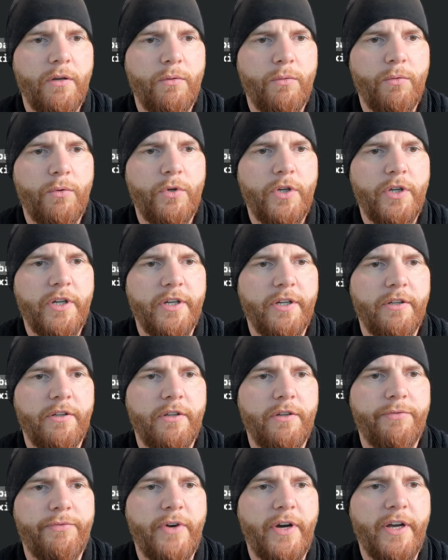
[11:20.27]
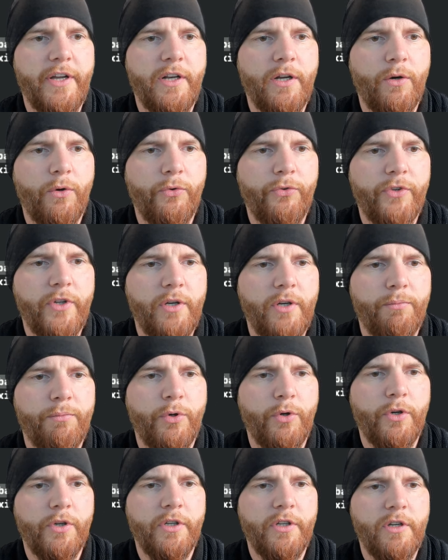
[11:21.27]
We can define hostname,
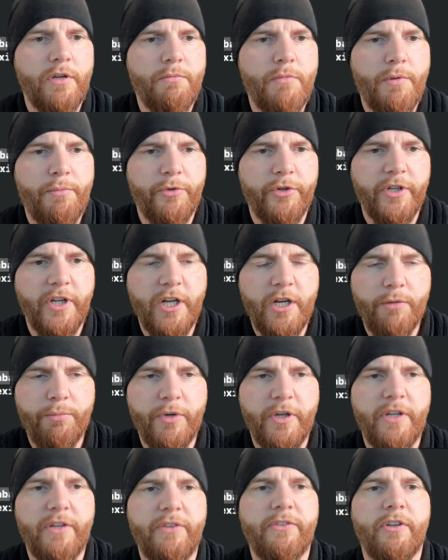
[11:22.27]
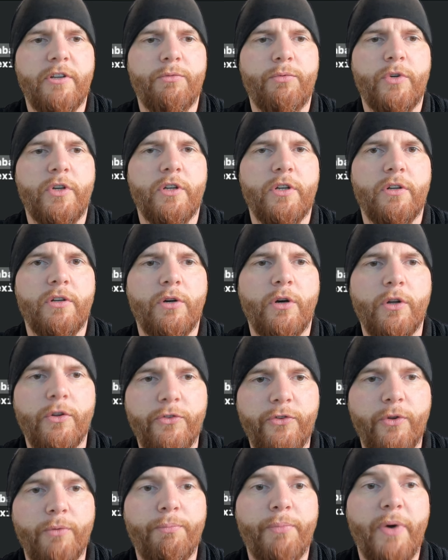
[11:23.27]
port, and in-memory database, and we can
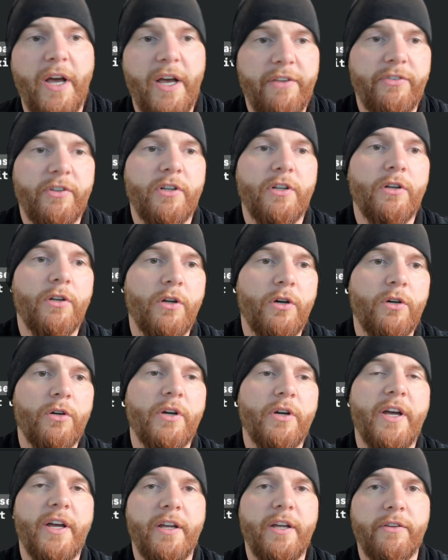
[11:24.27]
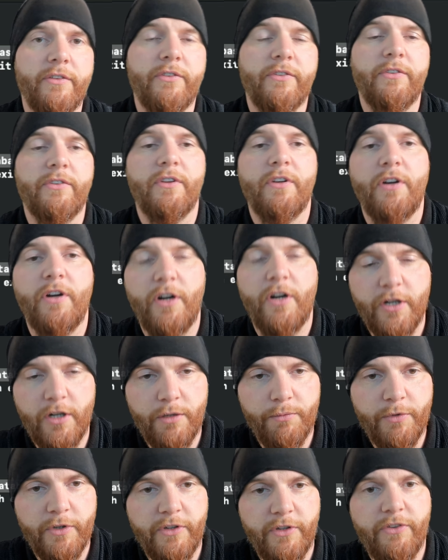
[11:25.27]
also pass it along as
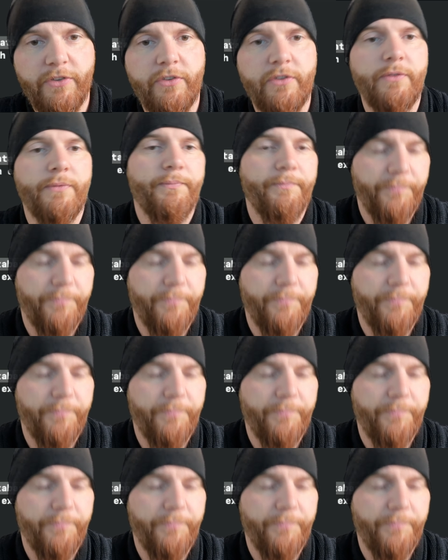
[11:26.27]
arguments